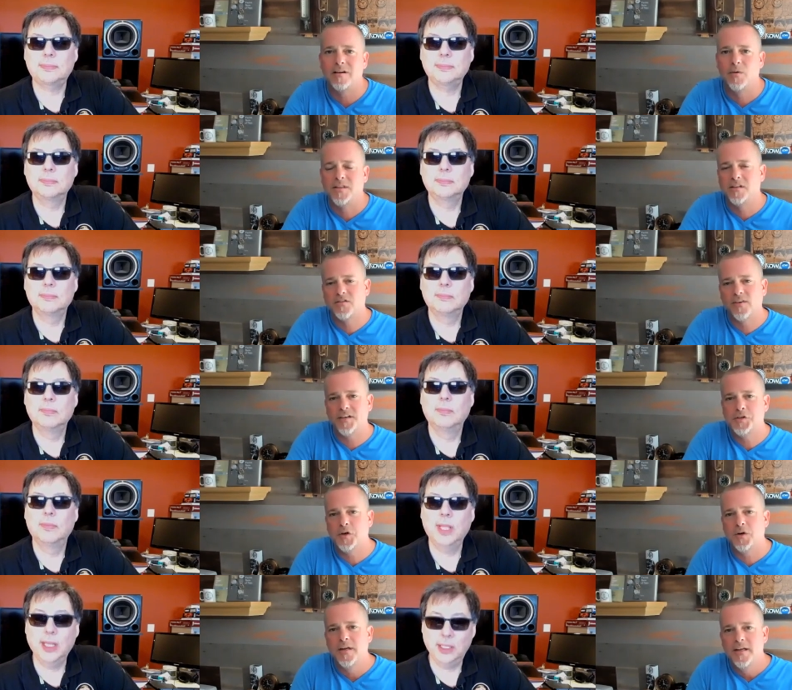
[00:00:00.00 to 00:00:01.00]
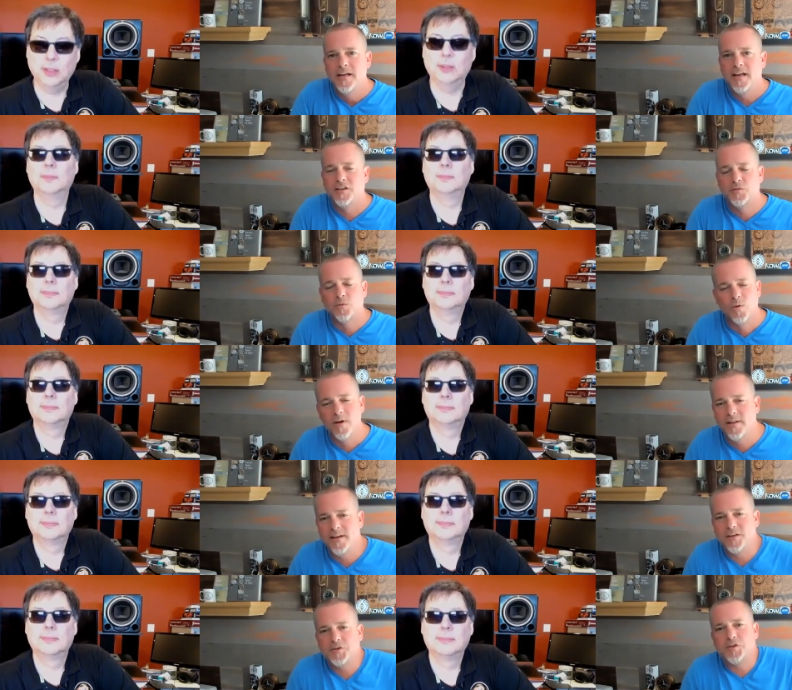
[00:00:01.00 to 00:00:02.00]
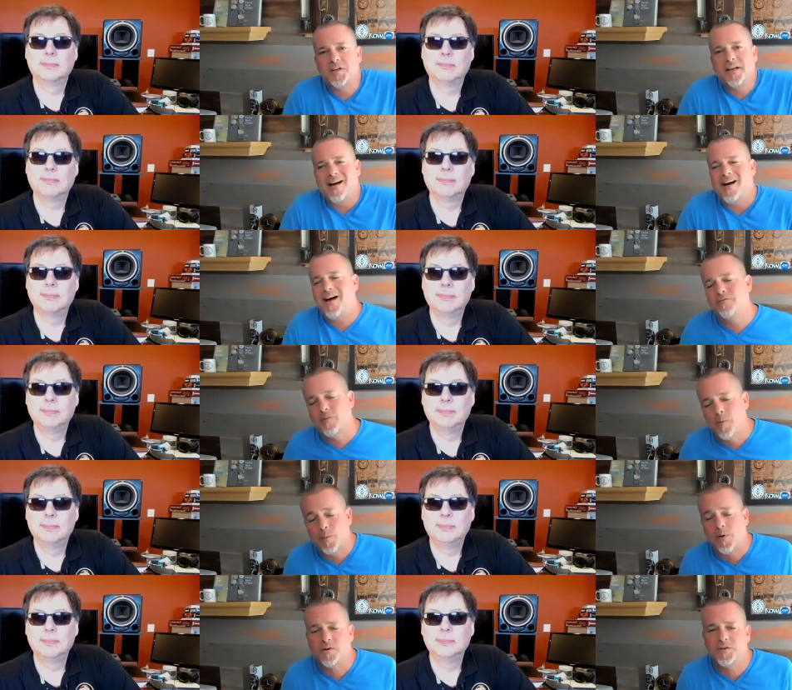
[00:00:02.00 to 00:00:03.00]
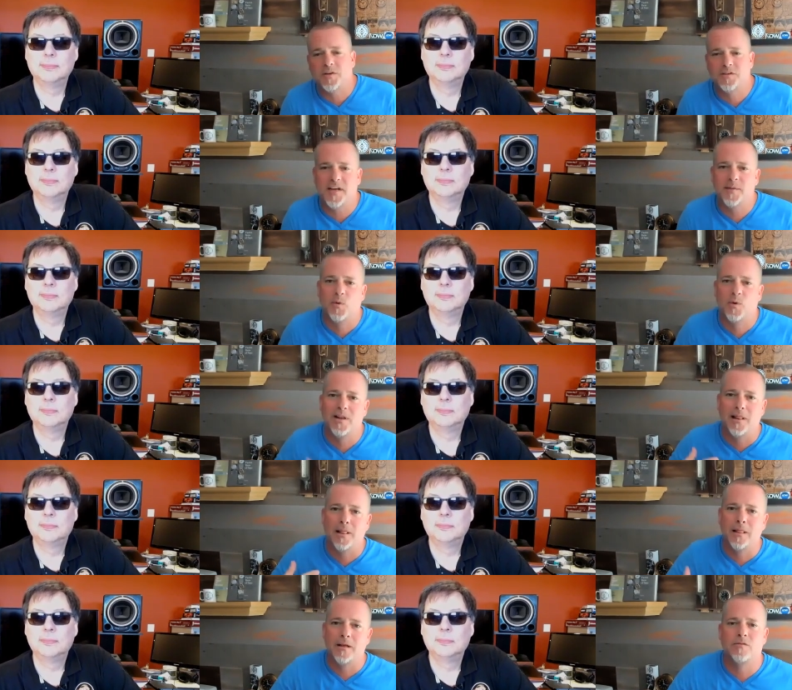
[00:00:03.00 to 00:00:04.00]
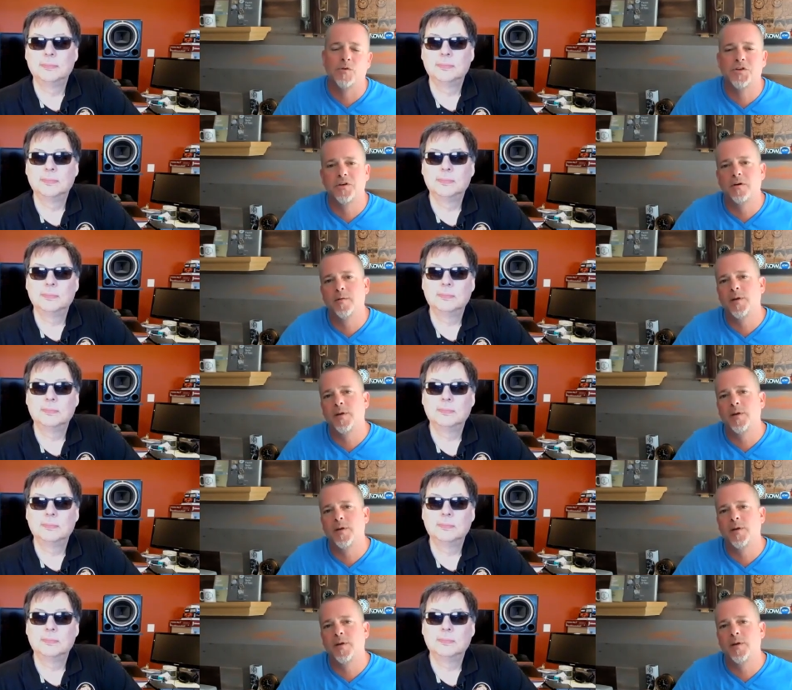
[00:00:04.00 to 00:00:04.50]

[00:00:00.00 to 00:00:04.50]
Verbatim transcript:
Speaker 1: with this venture. It's really interesting. I, from a personal standpoint, love what you're doing